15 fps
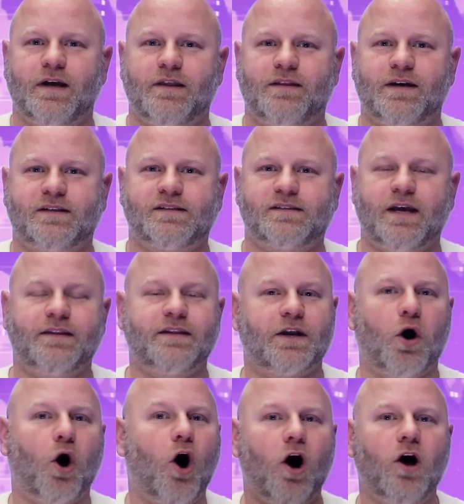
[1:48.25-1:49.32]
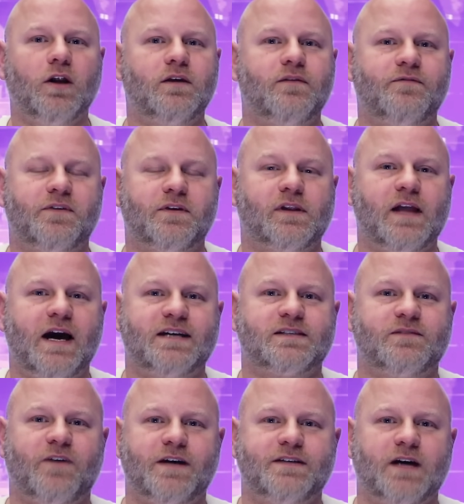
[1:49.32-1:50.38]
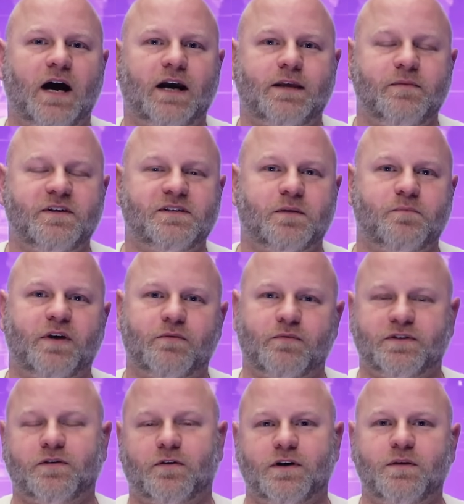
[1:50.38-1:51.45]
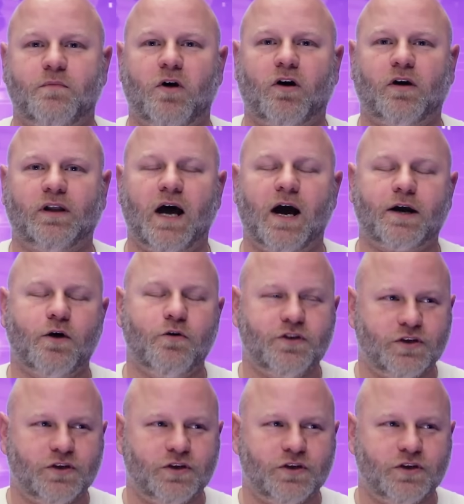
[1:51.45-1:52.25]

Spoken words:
that said that all of the classified documents had been returned to Mar-a-Lago?